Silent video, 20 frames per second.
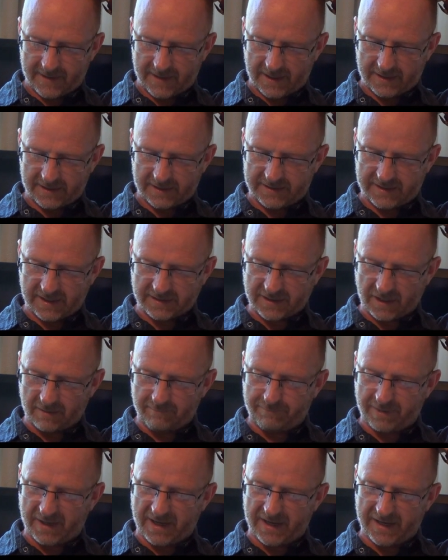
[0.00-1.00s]
And he says,
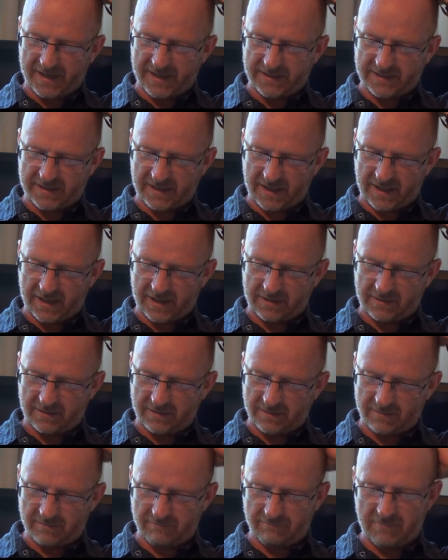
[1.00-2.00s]
Abide
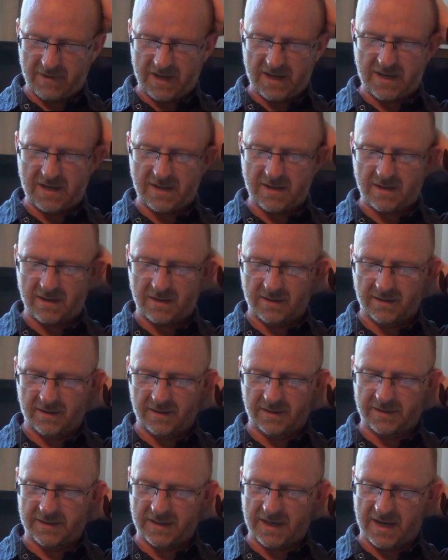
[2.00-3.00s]
in me,
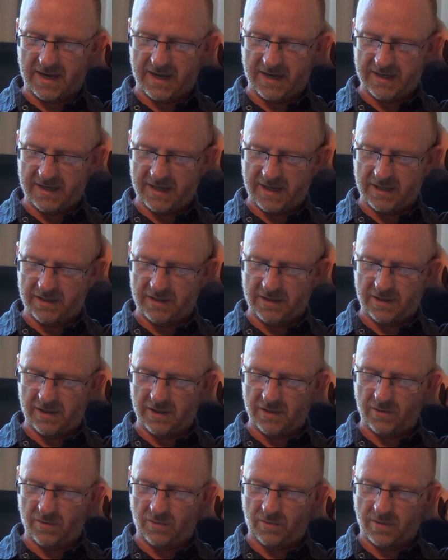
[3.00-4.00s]
and I in
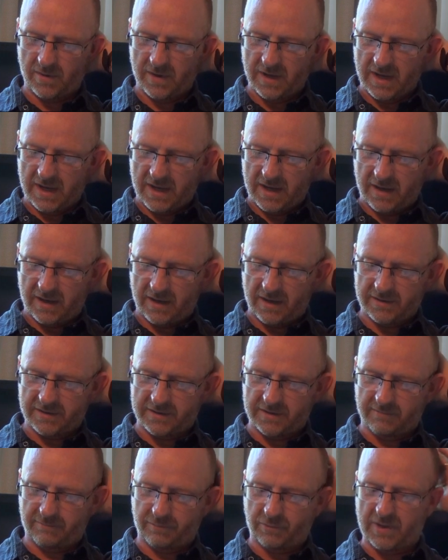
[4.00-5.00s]
you,
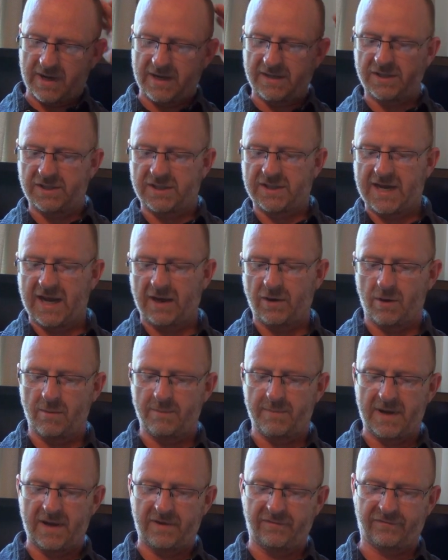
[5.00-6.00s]
as the branch
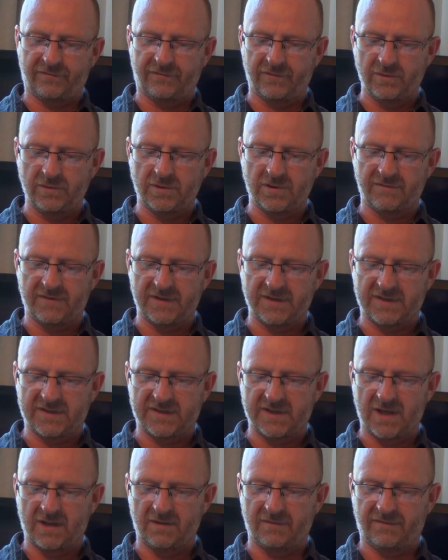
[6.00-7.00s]
cannot bear fruit of
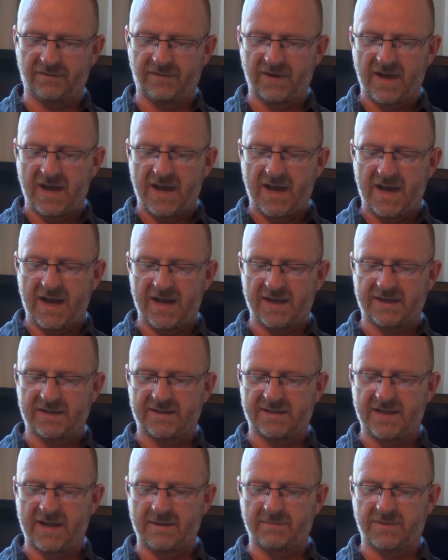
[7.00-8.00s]
itself
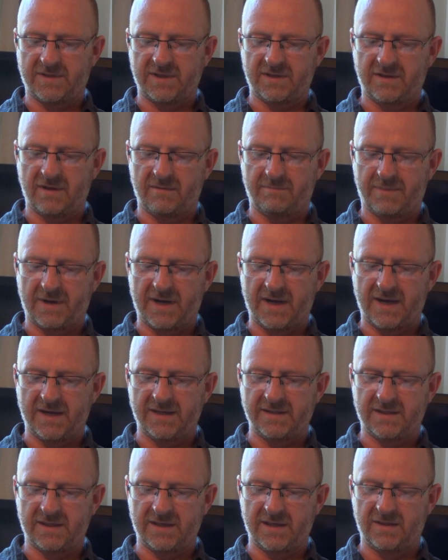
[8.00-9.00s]
except it
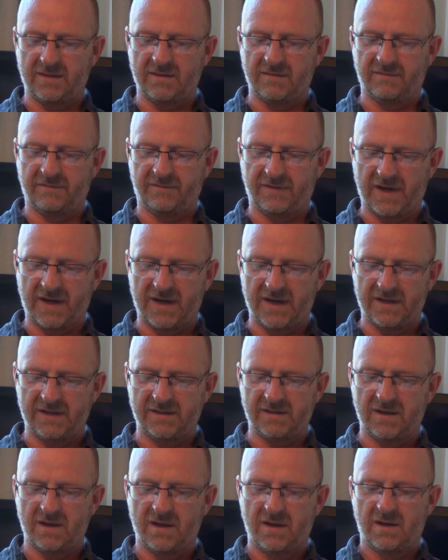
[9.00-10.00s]
abide in the
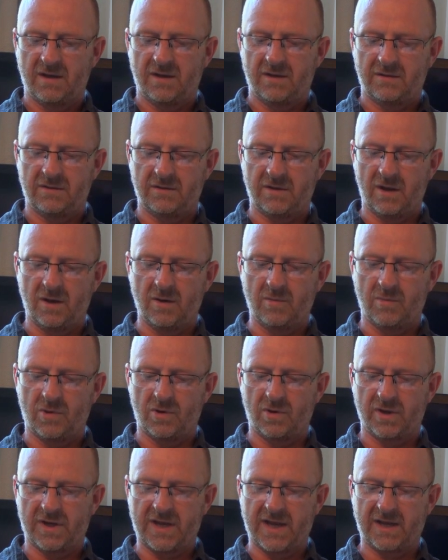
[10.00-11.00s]
vine, no
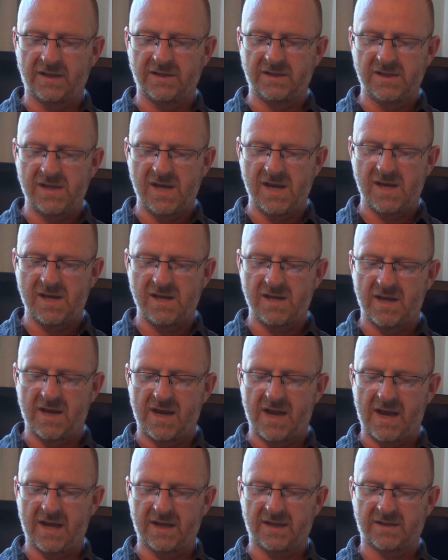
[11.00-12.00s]
more can ye
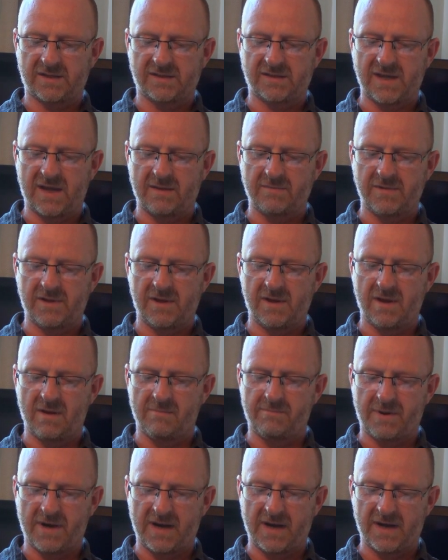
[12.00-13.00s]
except ye
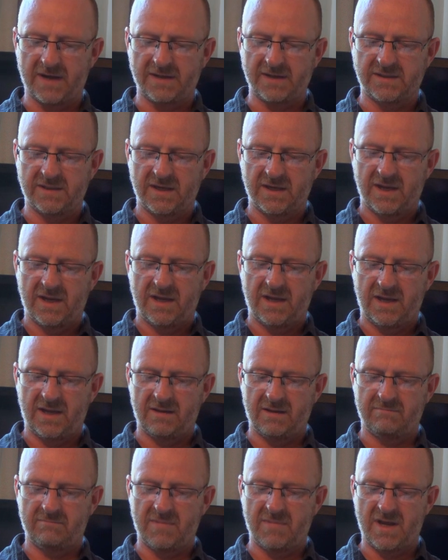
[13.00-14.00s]
abide
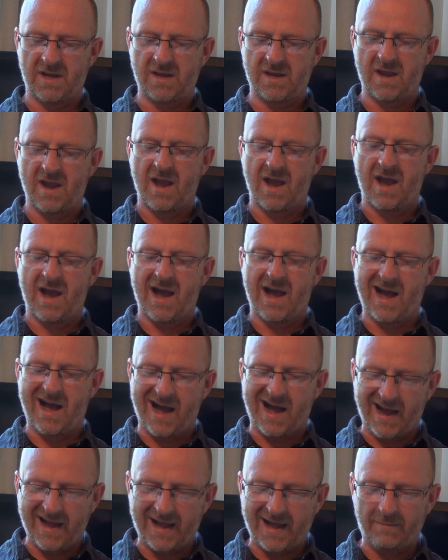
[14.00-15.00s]
in me.
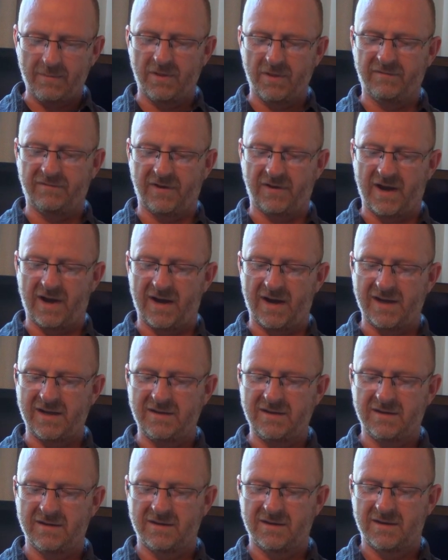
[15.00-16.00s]
I am the
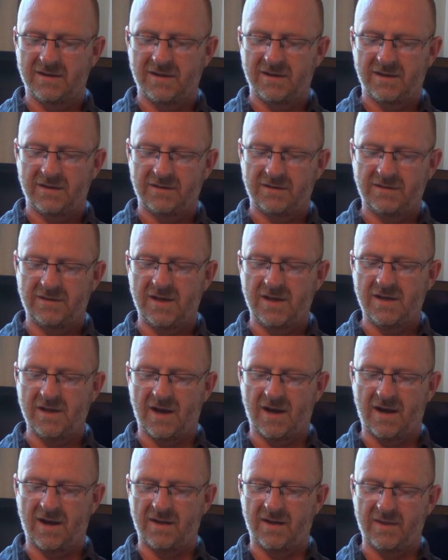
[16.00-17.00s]
vine, ye
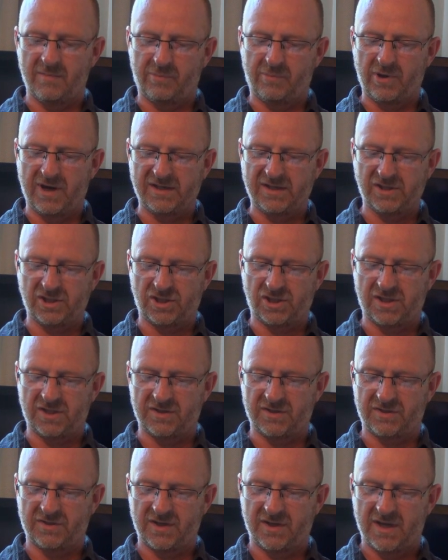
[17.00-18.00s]
are the
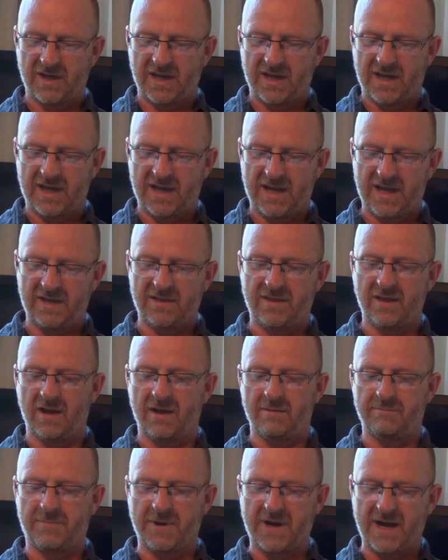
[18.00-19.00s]
branches. He that
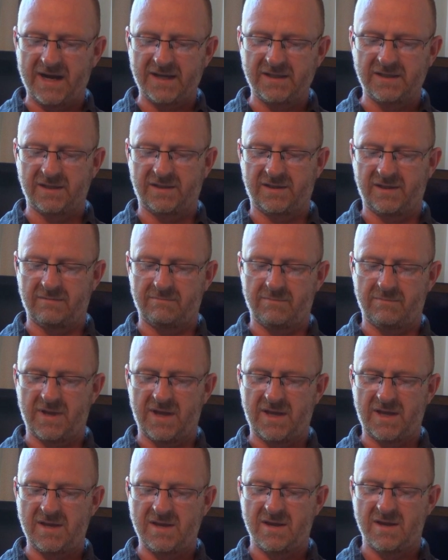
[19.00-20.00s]
abideth in
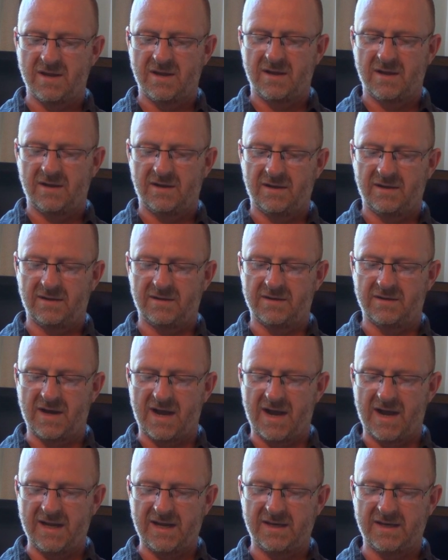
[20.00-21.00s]
me, and
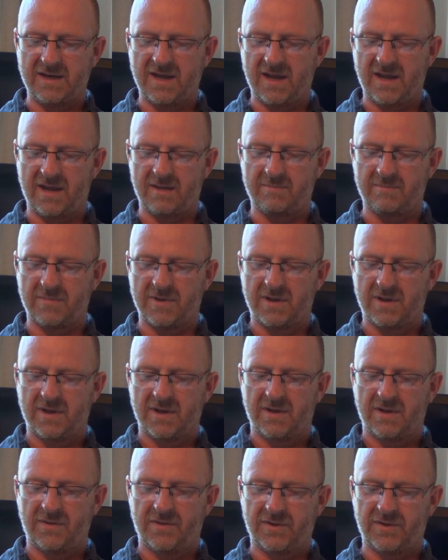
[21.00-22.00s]
I in him,
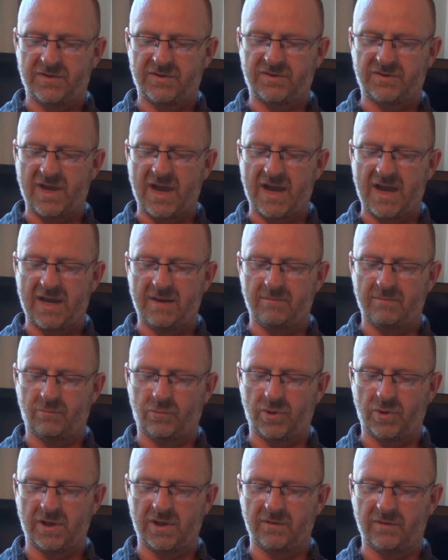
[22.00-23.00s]
the same
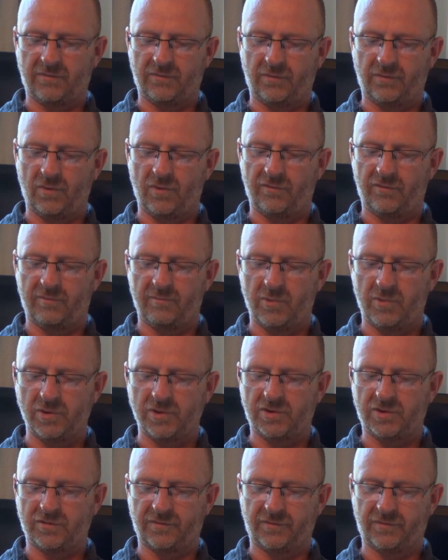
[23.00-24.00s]
bringeth forth
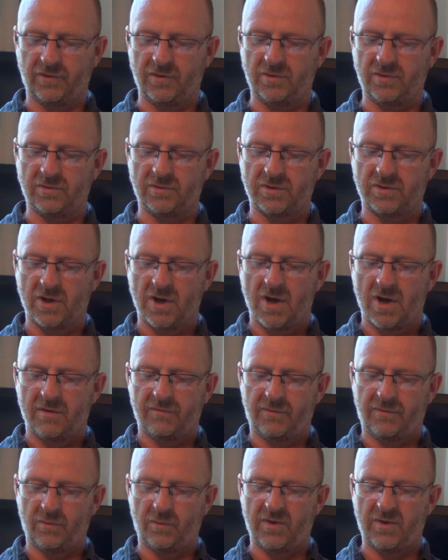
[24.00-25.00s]
much fruit,
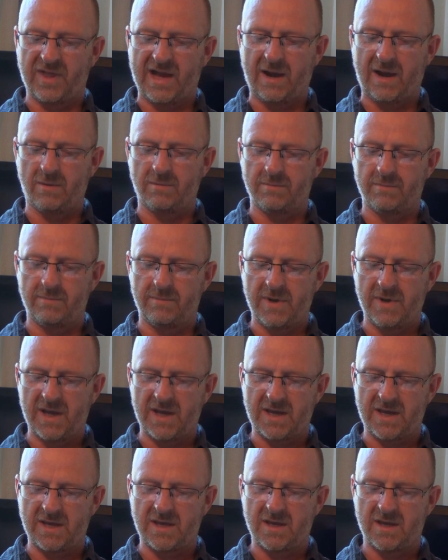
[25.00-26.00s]
for without
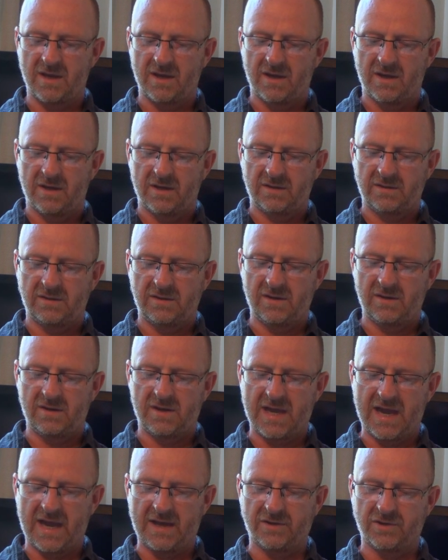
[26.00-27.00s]
me ye
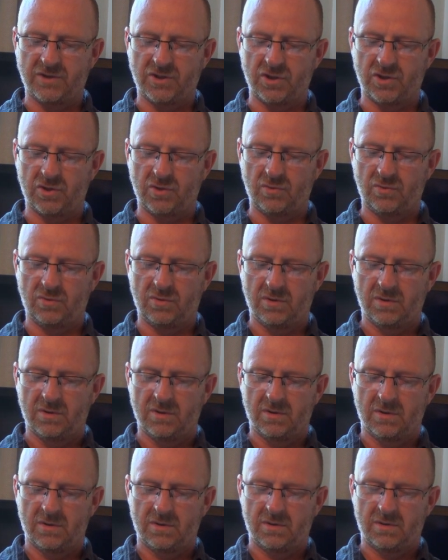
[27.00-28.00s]
can do
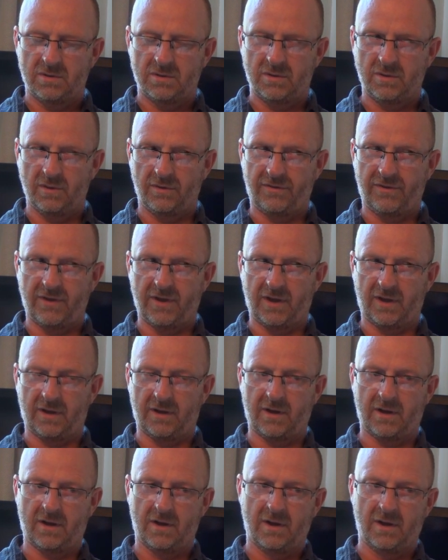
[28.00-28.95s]
nothing.